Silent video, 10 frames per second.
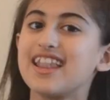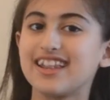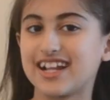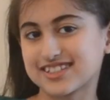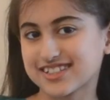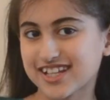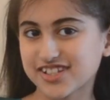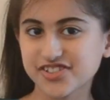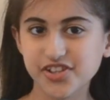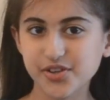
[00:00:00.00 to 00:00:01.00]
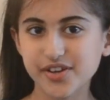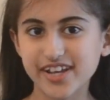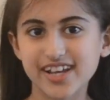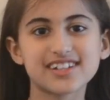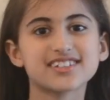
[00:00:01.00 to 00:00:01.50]
Let's get to
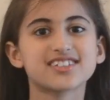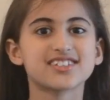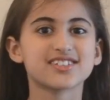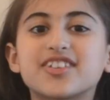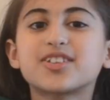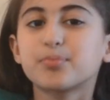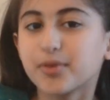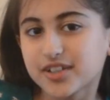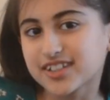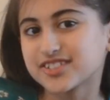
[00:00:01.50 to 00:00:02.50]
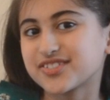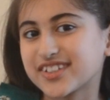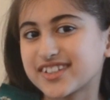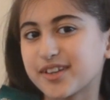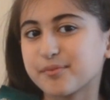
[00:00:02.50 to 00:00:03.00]
it. This book is
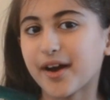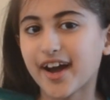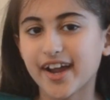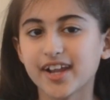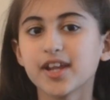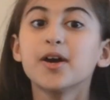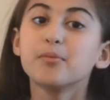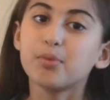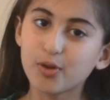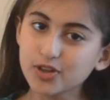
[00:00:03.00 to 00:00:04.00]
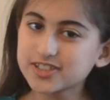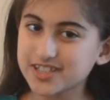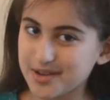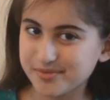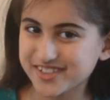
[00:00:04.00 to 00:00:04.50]
written by Paul
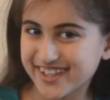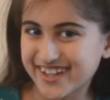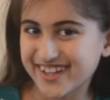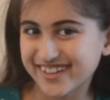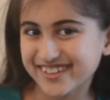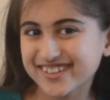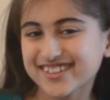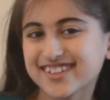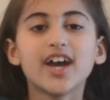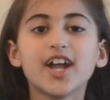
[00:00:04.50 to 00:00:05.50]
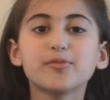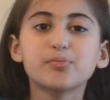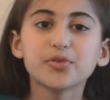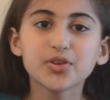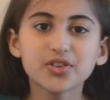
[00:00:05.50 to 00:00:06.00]
Shipton and
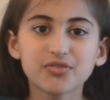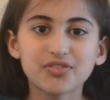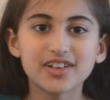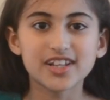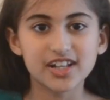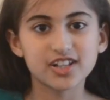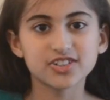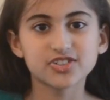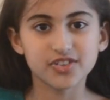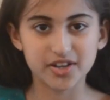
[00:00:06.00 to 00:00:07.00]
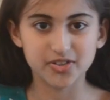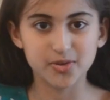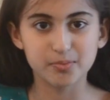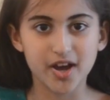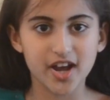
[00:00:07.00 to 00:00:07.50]
beautifully
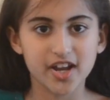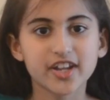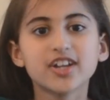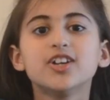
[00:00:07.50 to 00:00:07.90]
illustrated by